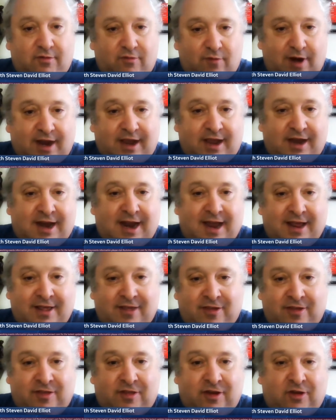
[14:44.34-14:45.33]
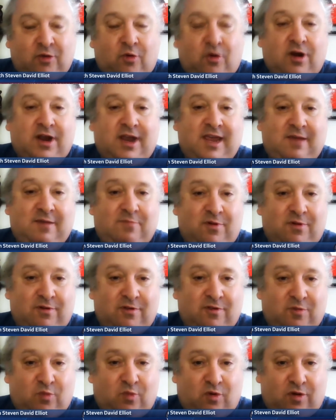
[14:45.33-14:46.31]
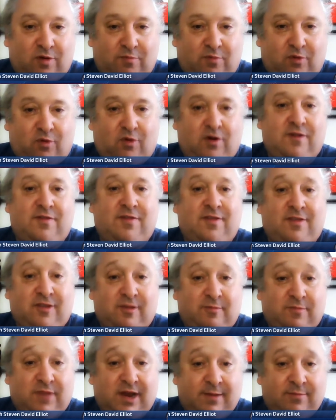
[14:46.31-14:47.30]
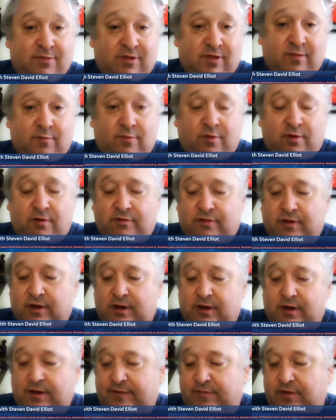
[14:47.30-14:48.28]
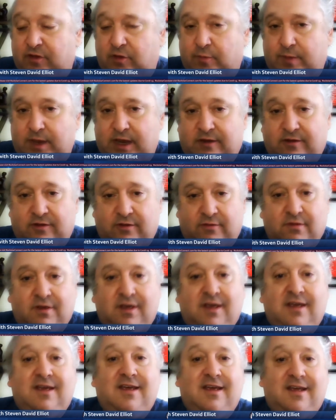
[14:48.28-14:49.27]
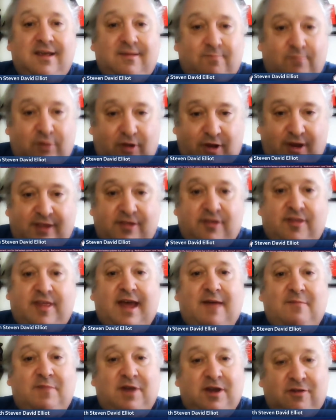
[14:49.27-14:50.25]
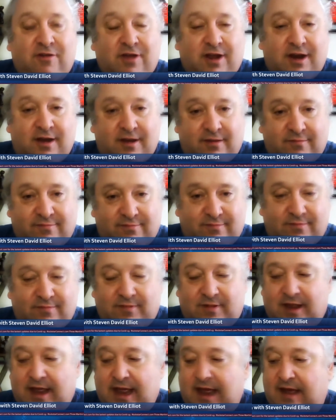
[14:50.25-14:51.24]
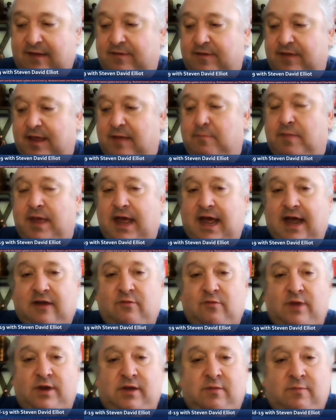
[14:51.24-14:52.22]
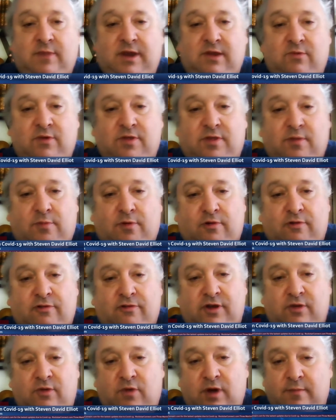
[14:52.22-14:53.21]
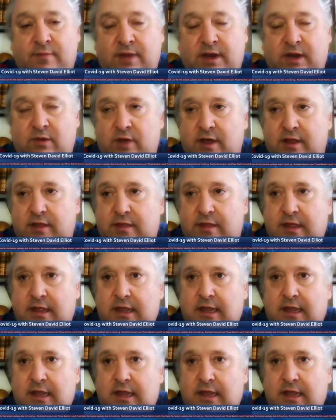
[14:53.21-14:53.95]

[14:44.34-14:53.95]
Recognize that the doorkeeper is more important sometimes than the person you have to speak to. Please them, and you're going to have impact when you meet with the person you want to meet with.